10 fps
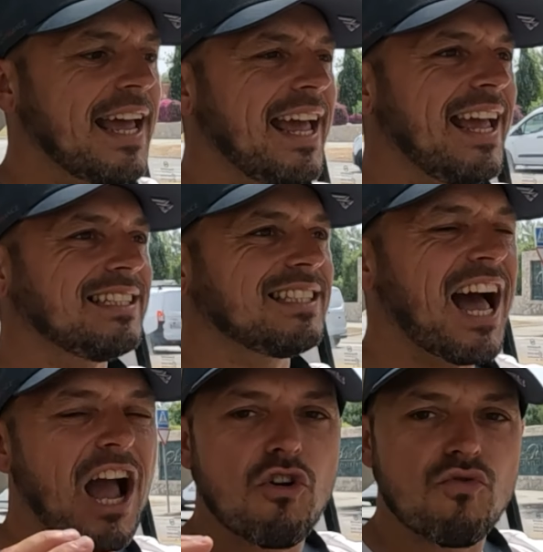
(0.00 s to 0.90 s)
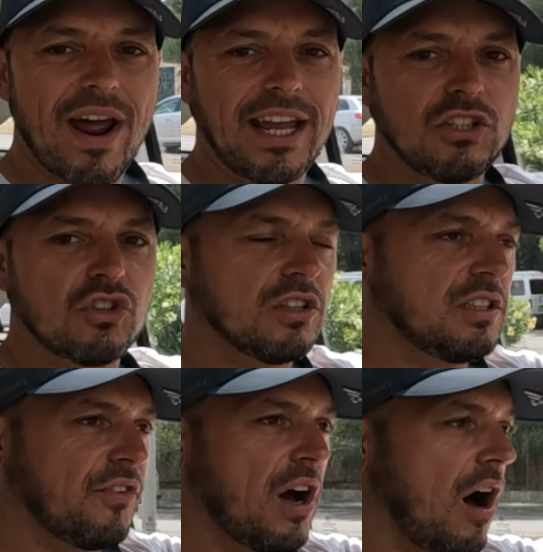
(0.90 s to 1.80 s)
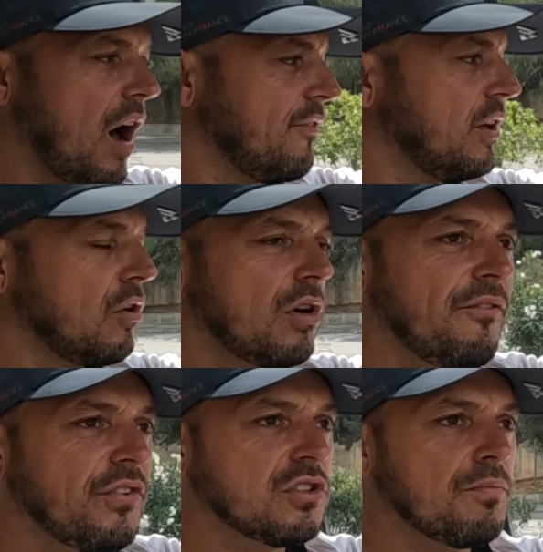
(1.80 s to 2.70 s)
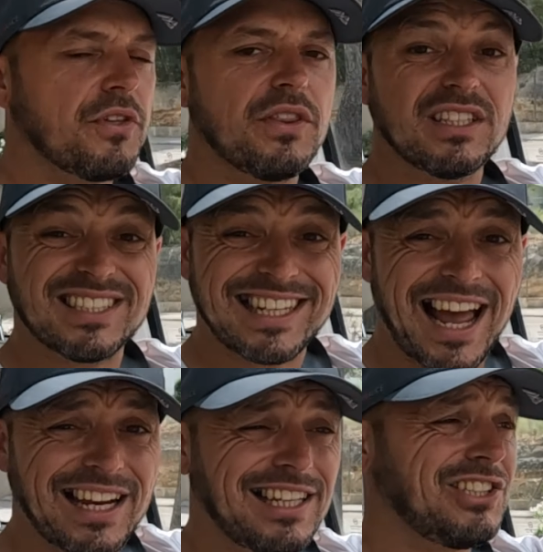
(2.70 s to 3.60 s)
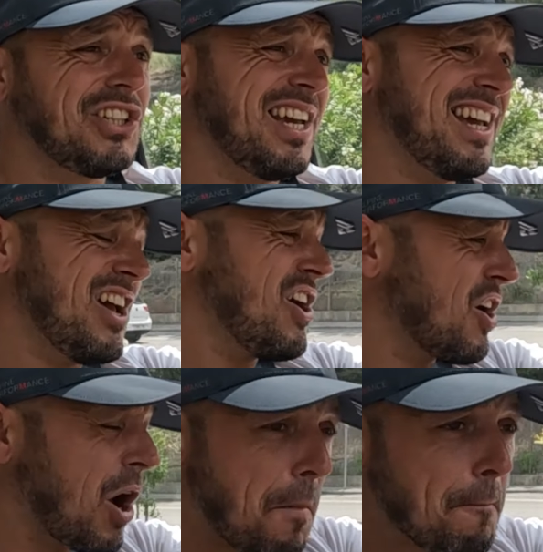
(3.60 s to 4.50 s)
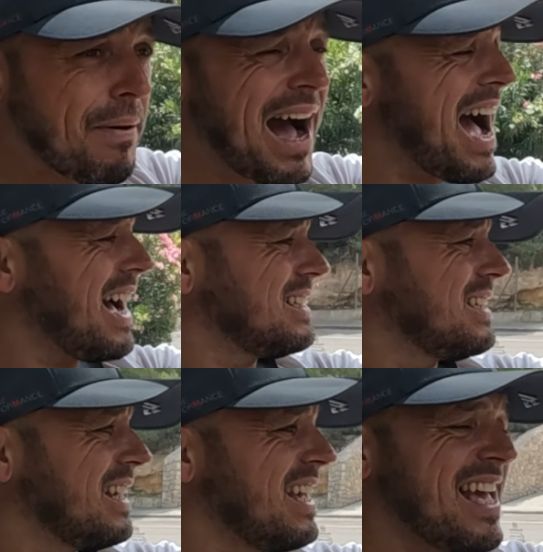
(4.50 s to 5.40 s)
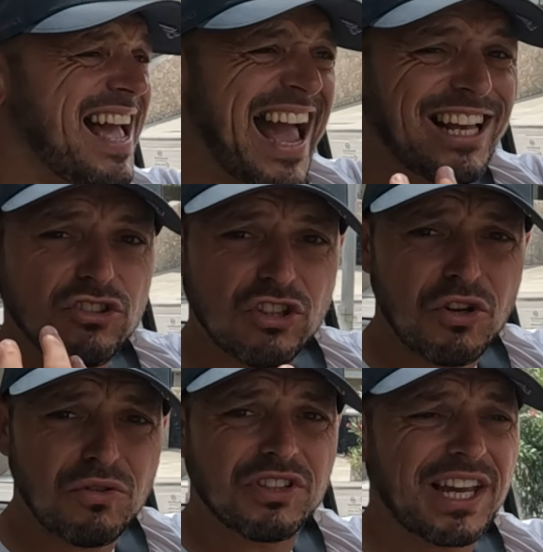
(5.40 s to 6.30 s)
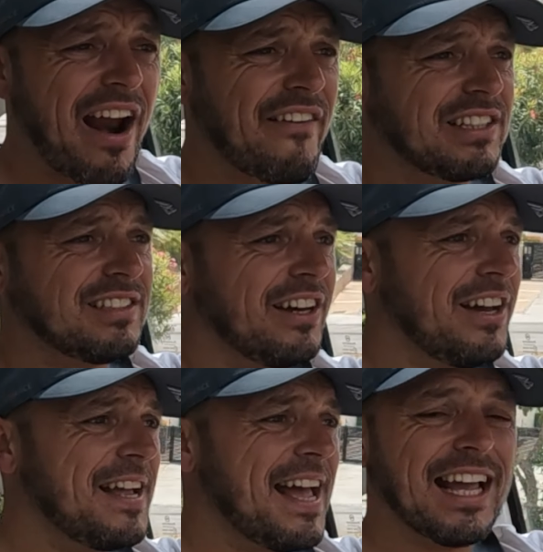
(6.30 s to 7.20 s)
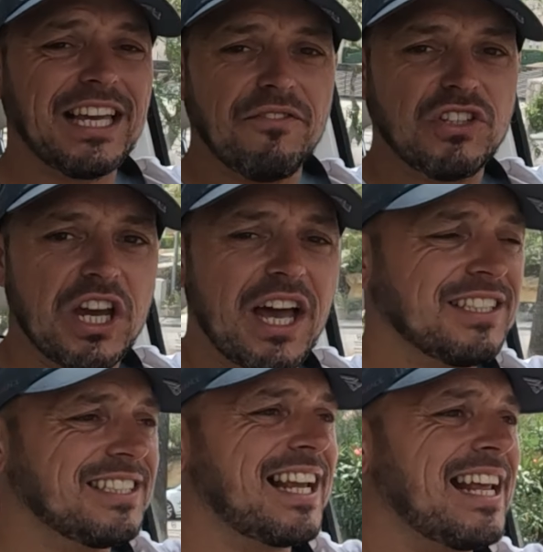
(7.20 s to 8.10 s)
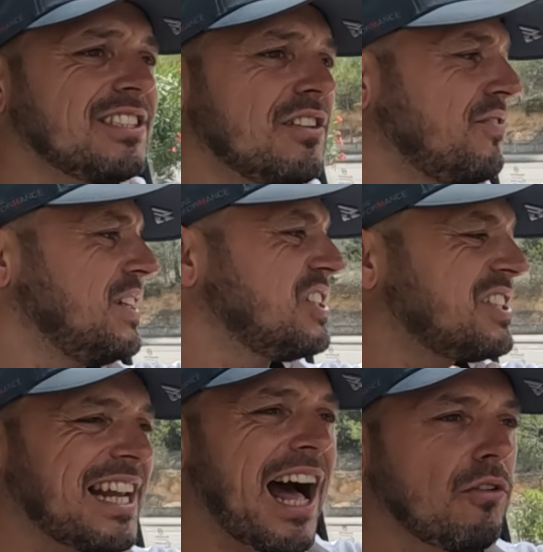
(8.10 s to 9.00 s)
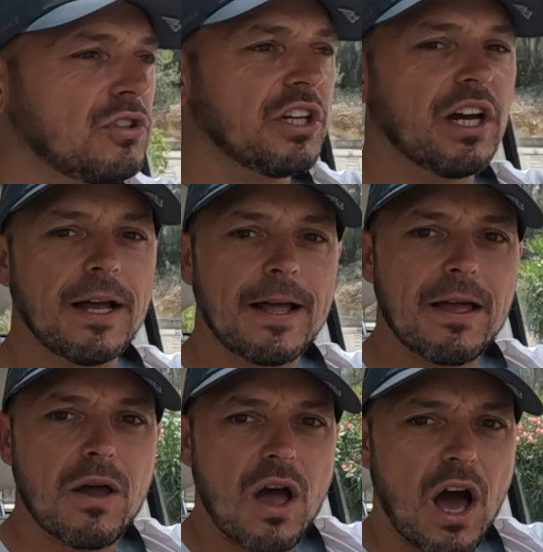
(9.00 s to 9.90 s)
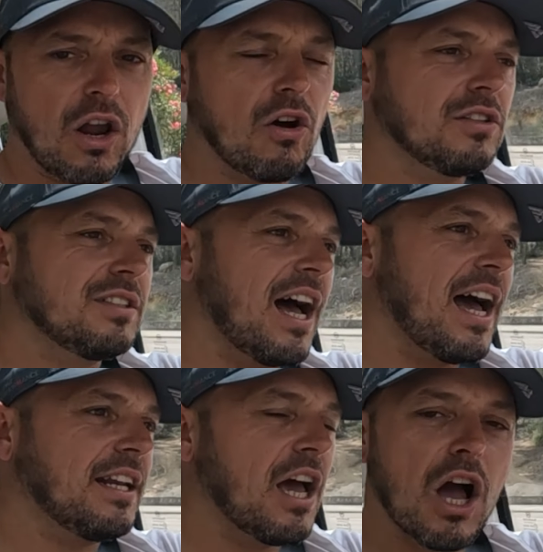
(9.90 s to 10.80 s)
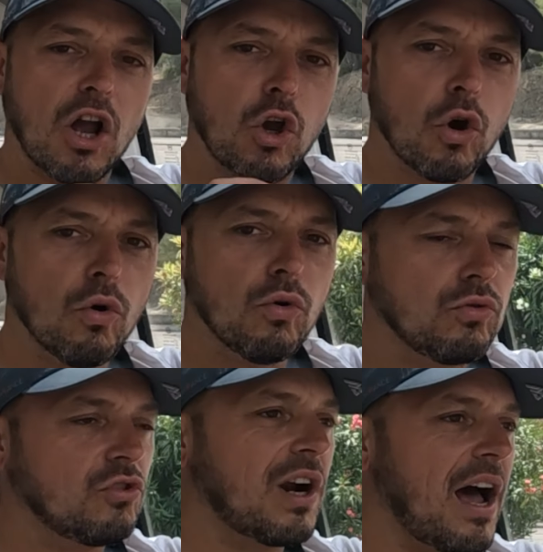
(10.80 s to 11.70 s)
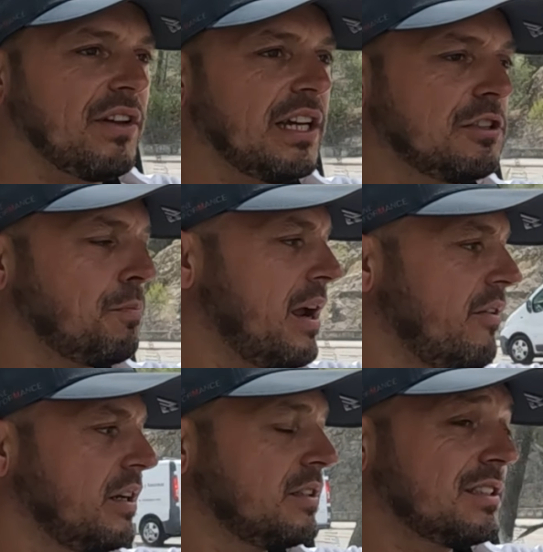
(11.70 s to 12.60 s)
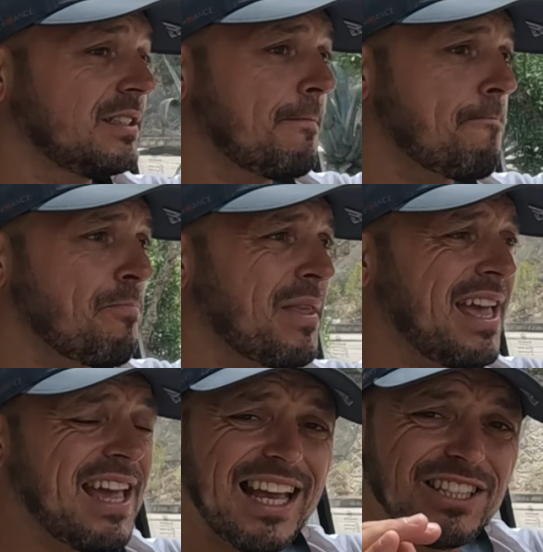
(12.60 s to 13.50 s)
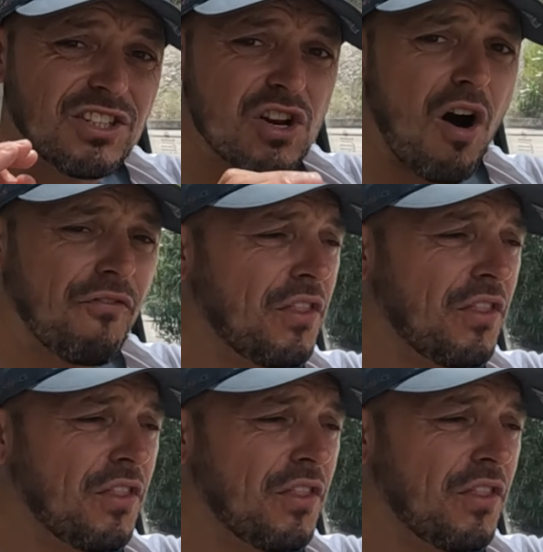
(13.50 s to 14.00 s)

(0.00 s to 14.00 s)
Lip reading: is a great choice of car if you're looking for something that's stylish, compact, exudes character and gives you a sense of nostalgia alongside a cool driving experience. It's not for